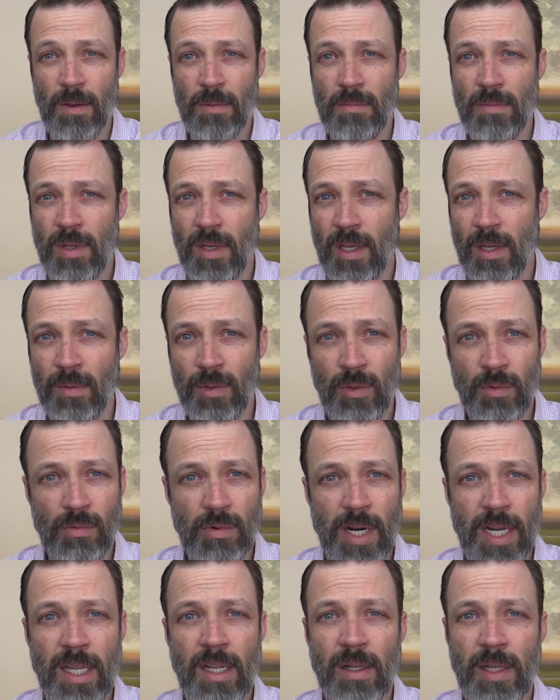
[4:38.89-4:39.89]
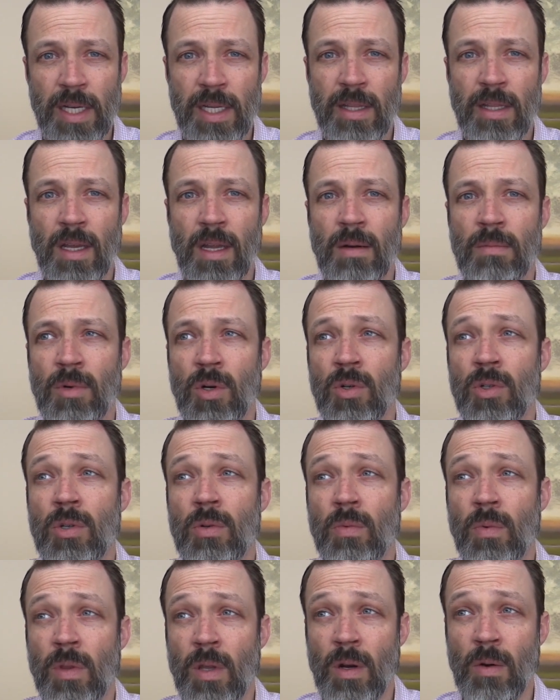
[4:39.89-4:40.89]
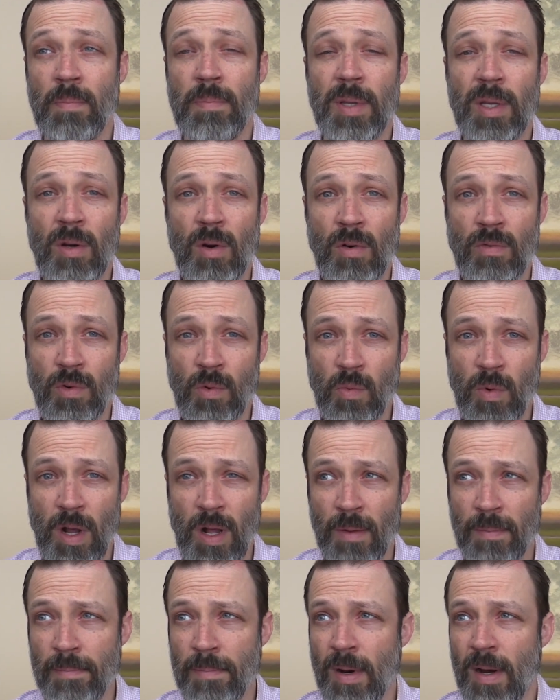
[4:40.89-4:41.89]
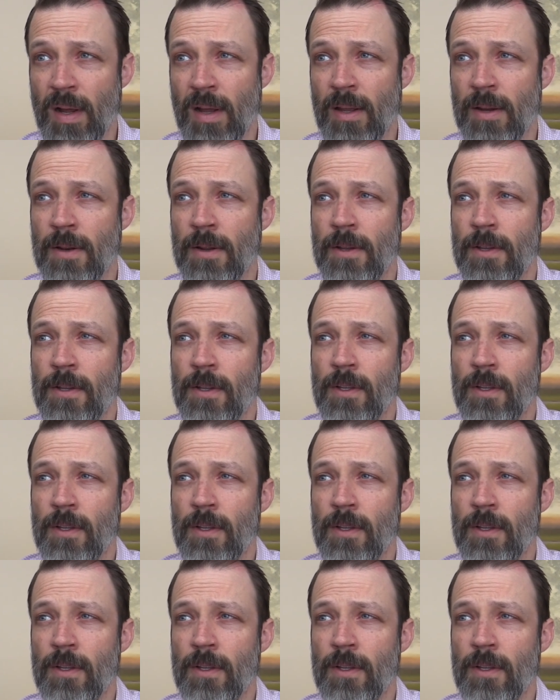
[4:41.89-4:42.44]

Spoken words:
being able to regulate that emotion without being overwhelmed by it.